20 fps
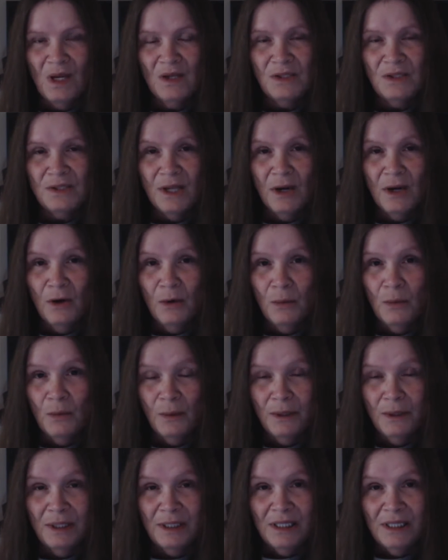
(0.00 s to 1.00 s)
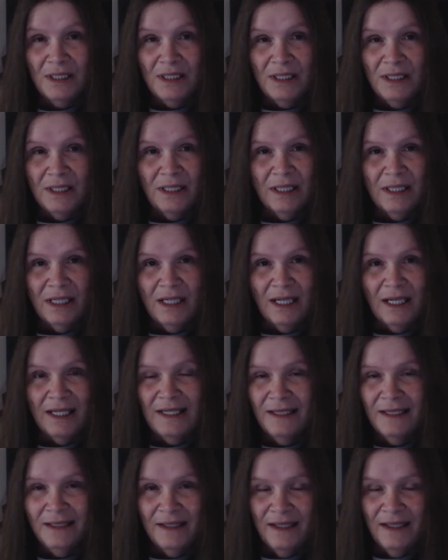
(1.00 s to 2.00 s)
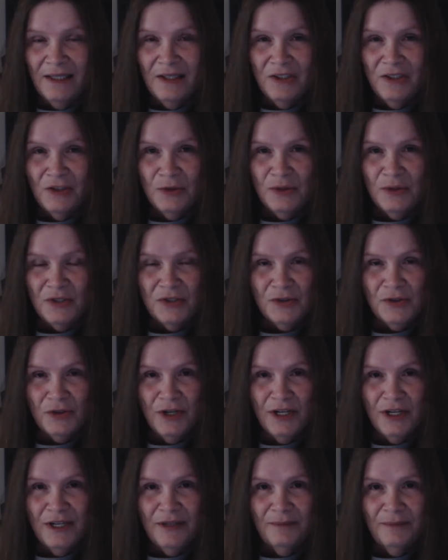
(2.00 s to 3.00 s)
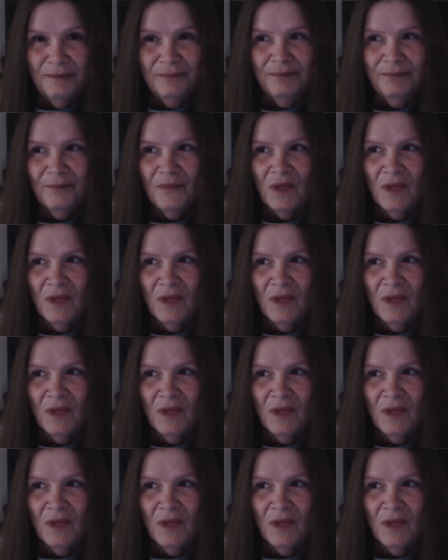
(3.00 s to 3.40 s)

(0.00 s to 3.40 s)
So I didn't get to do a stream.